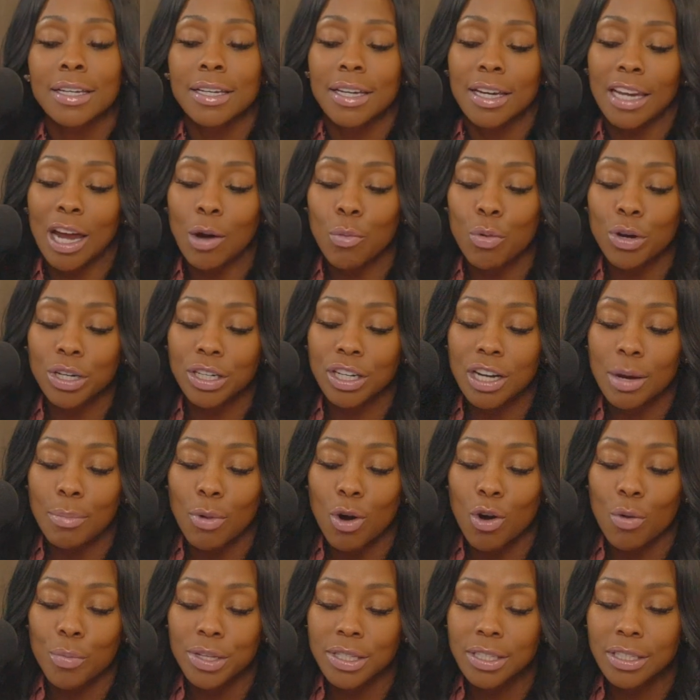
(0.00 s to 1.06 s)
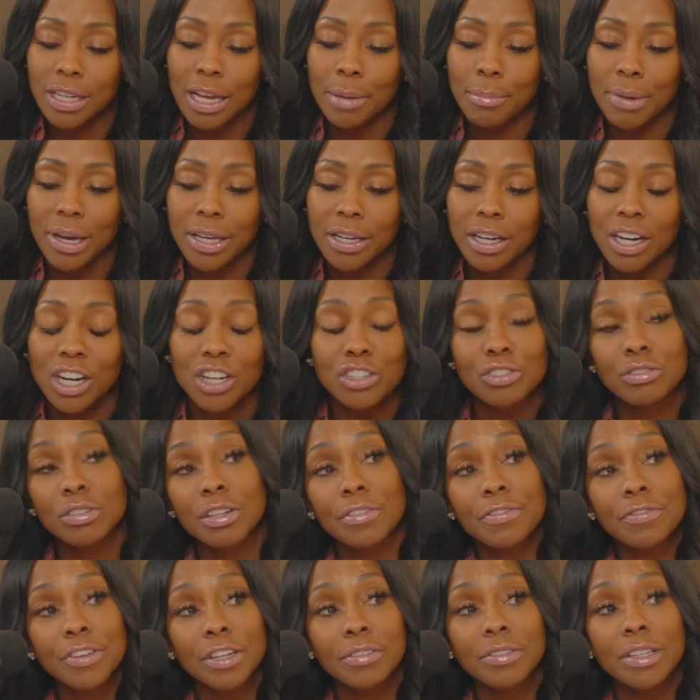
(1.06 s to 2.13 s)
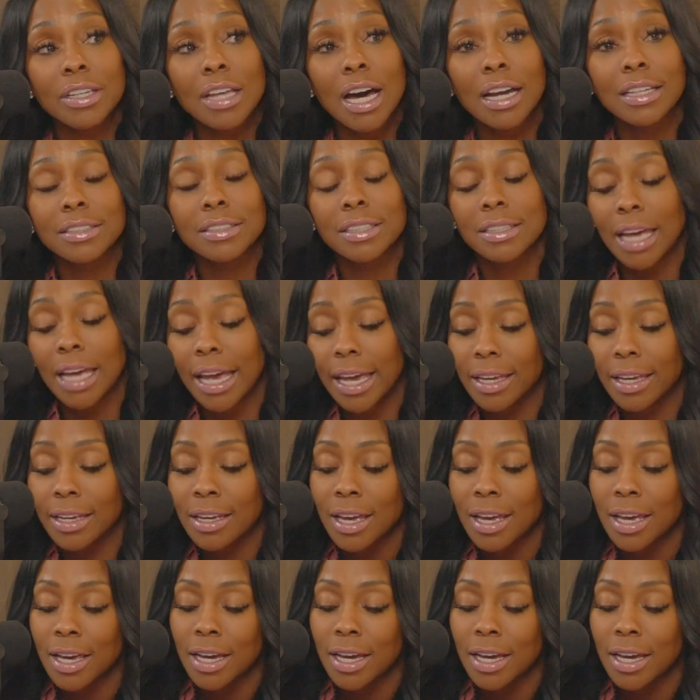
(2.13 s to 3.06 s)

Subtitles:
And I wouldn't come home until I made $150 a day.